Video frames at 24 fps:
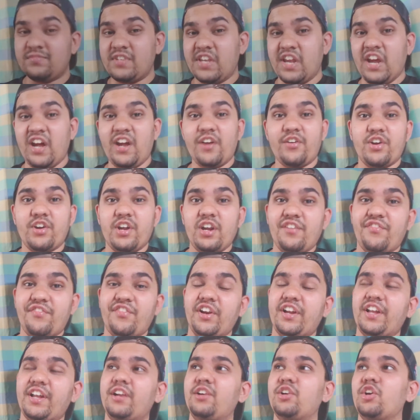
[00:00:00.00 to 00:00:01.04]
Yeah, really
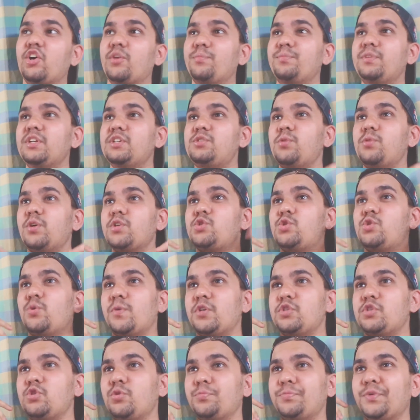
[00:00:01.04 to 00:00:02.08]
freaking dope. This was
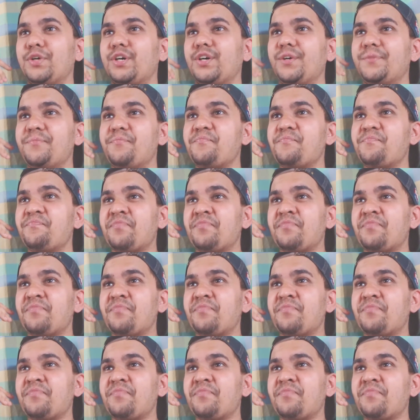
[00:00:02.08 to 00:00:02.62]
super, super.